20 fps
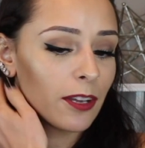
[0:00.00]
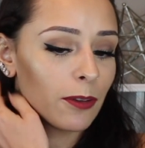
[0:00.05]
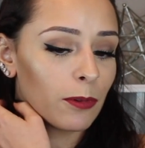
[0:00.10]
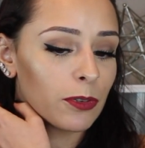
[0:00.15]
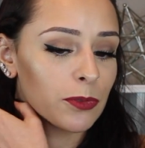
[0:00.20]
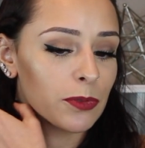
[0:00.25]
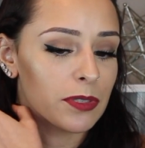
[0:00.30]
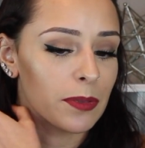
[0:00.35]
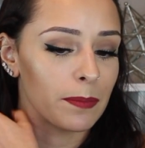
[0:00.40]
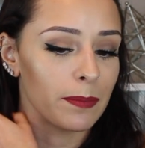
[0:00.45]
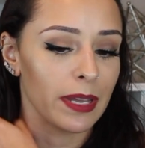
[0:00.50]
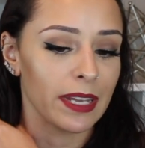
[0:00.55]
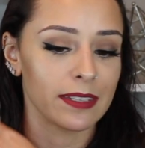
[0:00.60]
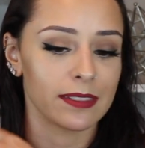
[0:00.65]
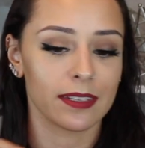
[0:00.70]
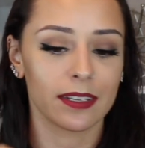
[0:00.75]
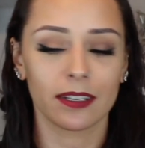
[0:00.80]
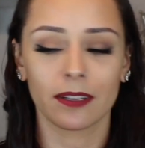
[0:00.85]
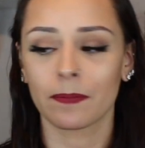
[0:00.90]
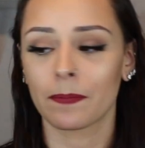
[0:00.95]
which was
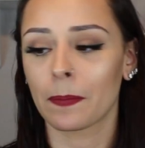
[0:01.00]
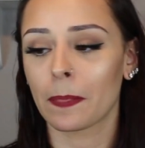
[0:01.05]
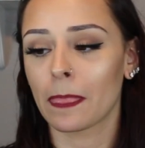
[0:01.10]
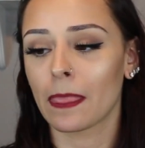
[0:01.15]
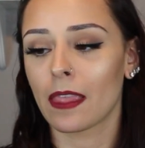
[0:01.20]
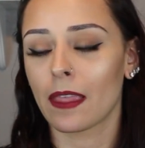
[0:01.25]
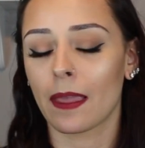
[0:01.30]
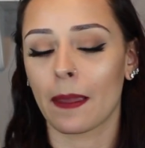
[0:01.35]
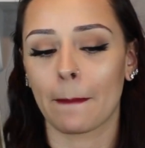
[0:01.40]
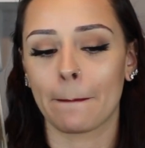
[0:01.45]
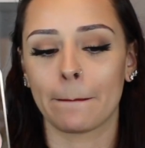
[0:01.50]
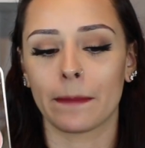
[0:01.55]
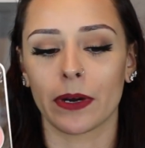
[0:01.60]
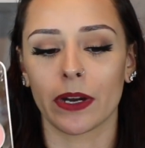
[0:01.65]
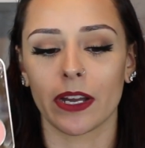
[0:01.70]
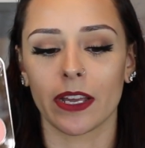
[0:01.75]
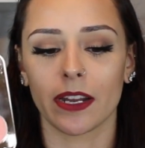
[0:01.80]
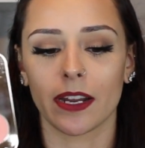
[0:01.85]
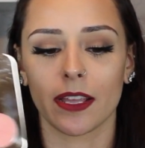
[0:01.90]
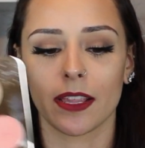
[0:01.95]
amazing.
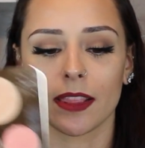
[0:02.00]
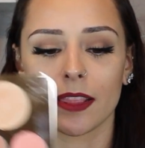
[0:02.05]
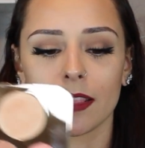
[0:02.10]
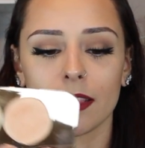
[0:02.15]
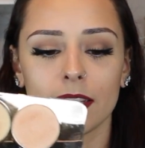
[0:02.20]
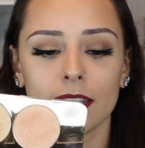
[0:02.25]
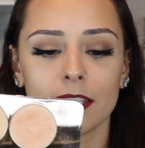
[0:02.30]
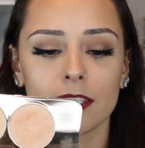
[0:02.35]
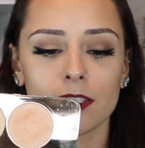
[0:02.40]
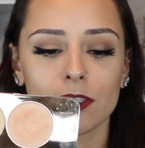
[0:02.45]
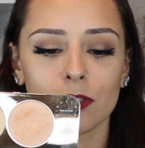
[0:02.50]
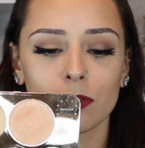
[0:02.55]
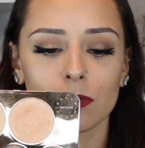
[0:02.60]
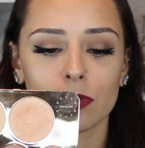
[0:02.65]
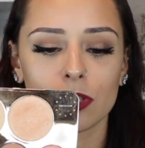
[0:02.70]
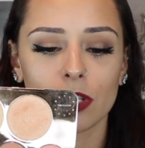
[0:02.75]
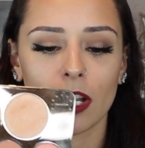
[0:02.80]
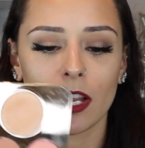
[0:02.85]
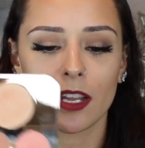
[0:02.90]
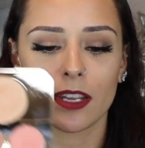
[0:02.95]
But these 2
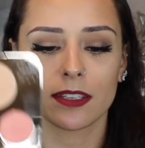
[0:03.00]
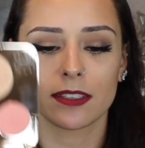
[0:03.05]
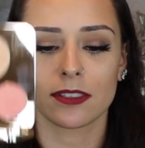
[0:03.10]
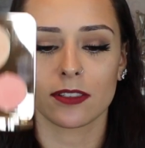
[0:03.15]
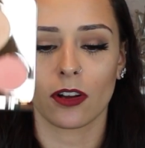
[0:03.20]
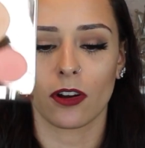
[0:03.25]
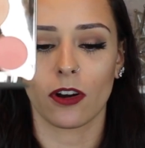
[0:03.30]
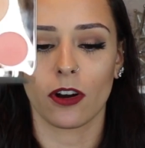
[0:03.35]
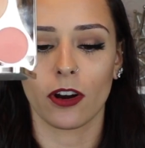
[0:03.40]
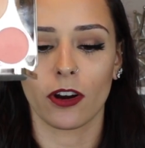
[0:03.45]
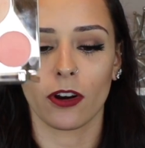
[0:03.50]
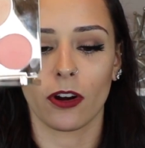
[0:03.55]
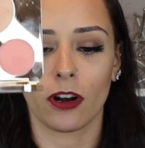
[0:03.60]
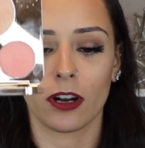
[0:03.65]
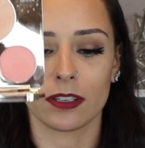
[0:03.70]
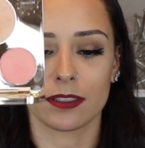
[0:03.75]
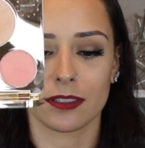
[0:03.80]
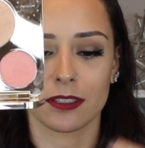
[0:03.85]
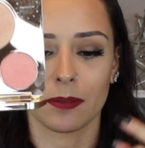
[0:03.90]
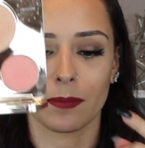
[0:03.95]
shades are
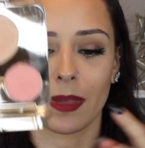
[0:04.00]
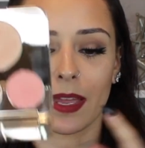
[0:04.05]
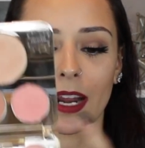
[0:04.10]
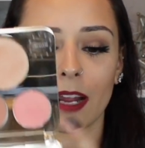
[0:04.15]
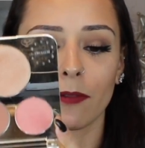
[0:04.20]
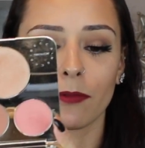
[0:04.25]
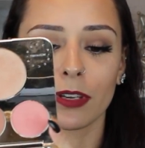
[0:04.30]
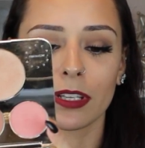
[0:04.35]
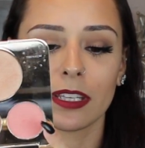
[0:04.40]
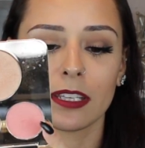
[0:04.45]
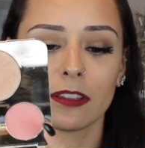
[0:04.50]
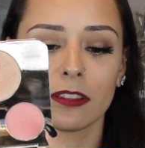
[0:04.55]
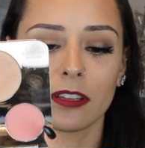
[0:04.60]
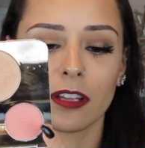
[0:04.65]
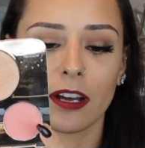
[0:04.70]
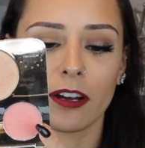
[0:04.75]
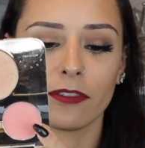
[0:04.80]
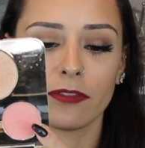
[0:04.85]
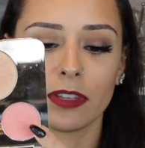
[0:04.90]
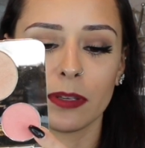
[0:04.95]
awesome, and I really
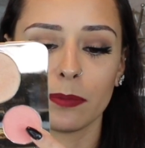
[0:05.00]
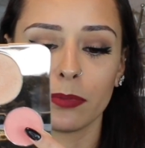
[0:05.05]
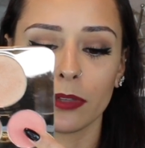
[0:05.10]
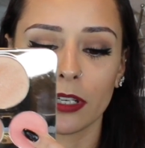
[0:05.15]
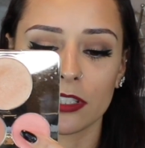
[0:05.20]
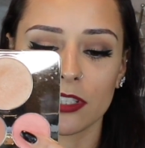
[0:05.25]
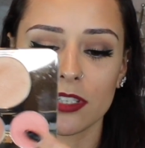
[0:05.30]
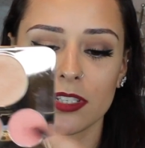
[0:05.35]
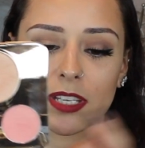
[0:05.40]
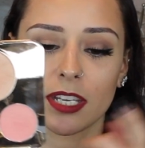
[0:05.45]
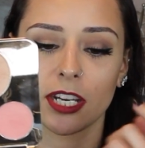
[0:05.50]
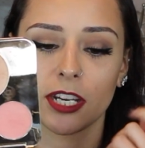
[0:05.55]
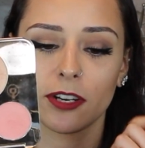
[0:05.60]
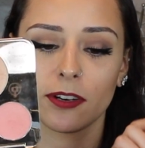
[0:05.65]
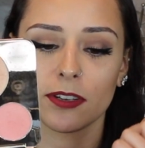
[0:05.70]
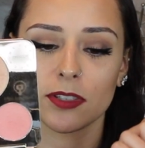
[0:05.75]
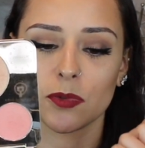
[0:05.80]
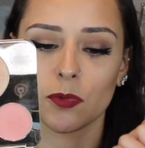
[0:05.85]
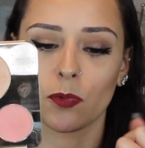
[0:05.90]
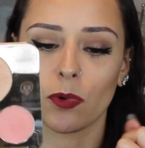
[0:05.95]
love the blushes in
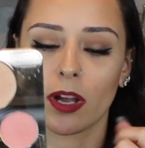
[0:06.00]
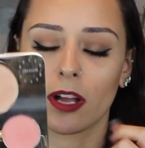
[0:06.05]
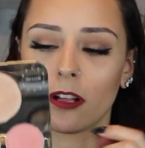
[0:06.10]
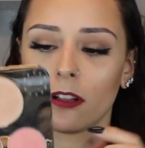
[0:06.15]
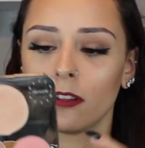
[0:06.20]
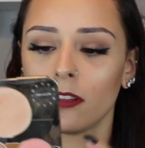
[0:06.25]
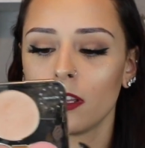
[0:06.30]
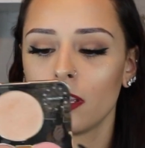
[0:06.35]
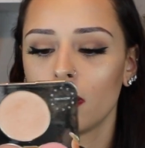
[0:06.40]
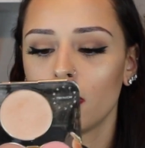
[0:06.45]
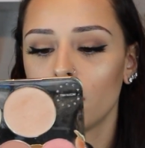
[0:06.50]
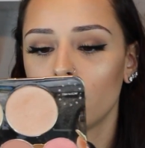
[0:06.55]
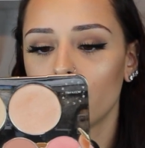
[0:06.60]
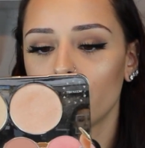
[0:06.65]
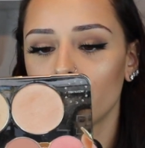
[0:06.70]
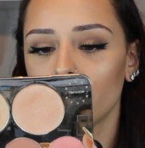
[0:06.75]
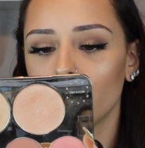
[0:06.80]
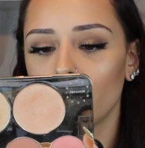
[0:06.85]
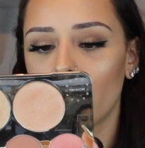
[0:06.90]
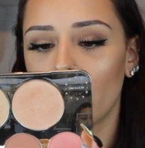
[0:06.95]
here as well.
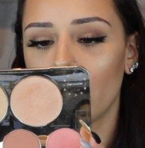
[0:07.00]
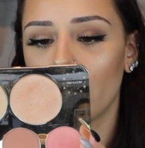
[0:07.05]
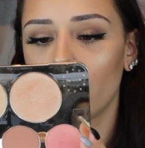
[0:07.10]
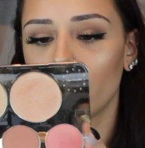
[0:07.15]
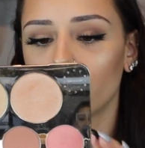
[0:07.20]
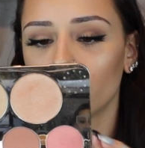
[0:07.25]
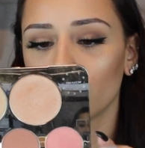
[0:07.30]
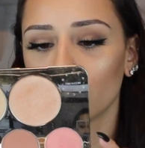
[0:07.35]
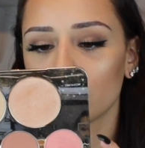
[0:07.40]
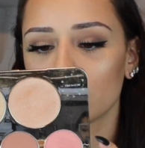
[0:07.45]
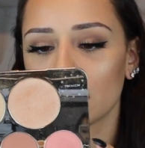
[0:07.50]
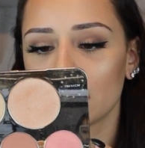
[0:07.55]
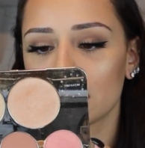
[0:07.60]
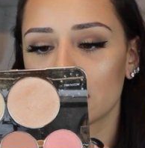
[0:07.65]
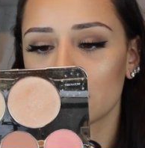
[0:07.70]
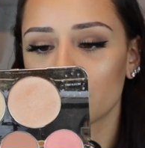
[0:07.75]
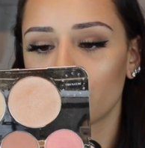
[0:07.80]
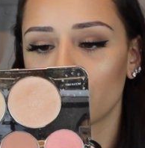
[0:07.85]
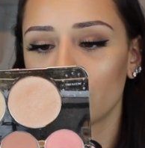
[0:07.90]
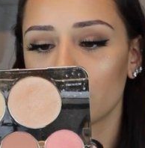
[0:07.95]
You have Rosé
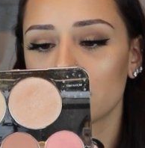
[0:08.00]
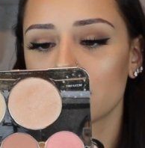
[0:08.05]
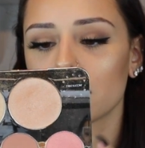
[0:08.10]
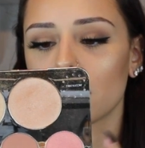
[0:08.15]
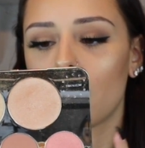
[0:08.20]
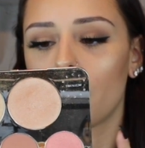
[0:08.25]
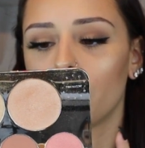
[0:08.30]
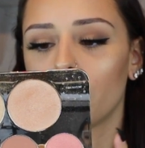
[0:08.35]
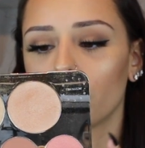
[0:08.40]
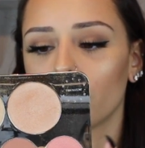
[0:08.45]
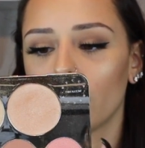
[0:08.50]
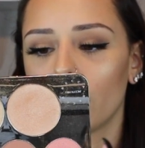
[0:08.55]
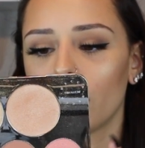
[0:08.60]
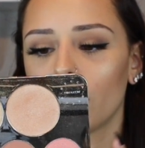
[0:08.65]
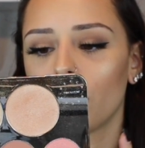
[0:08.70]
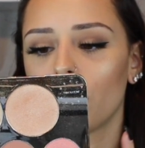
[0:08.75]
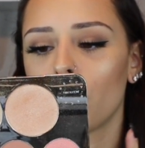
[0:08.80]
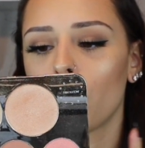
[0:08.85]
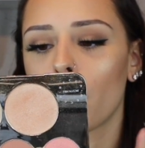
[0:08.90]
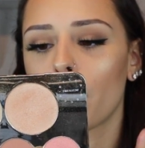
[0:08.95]
Spritz,
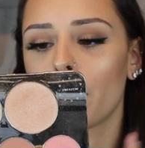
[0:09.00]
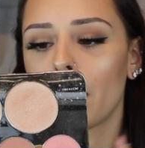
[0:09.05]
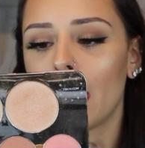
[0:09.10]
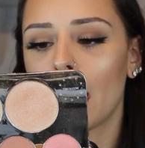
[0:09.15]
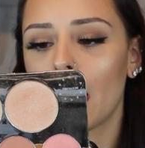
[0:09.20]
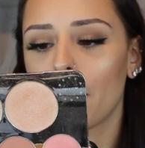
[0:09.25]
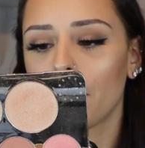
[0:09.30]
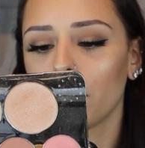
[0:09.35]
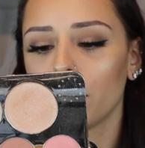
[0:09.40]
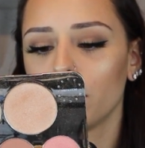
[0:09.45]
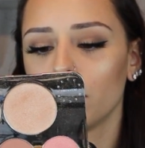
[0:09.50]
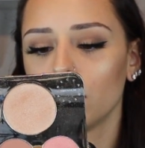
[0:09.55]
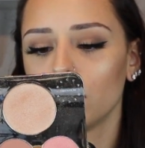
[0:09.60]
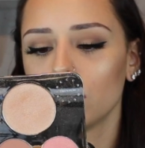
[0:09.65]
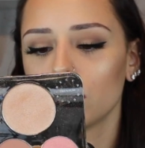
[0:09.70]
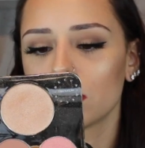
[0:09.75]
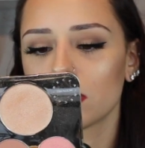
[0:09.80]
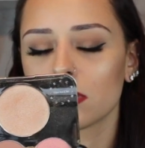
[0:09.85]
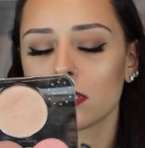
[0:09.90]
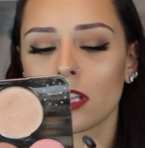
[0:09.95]
Amaretto,
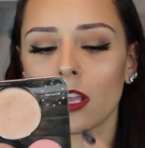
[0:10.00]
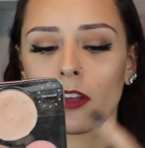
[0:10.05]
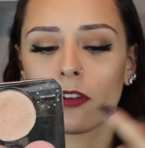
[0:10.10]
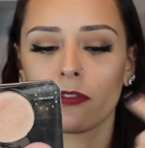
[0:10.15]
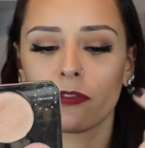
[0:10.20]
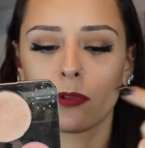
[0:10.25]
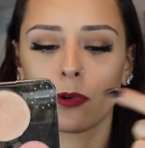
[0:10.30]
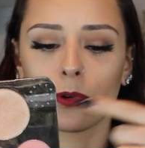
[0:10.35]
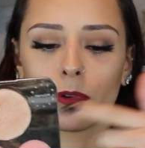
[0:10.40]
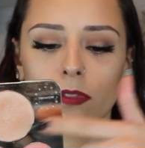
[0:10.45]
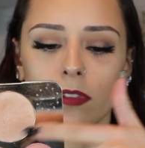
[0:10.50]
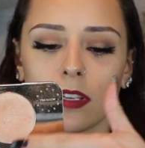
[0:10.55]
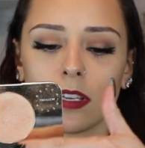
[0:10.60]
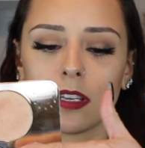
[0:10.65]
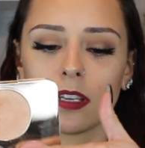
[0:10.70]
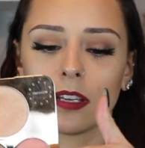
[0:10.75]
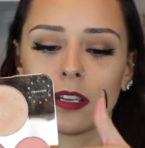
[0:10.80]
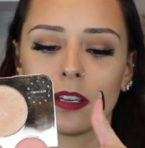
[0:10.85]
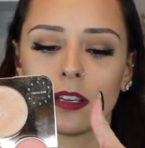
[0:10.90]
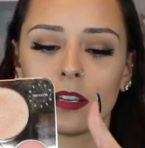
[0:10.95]
Pamplemousse for
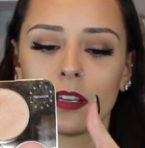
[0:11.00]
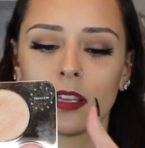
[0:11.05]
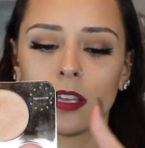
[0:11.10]
the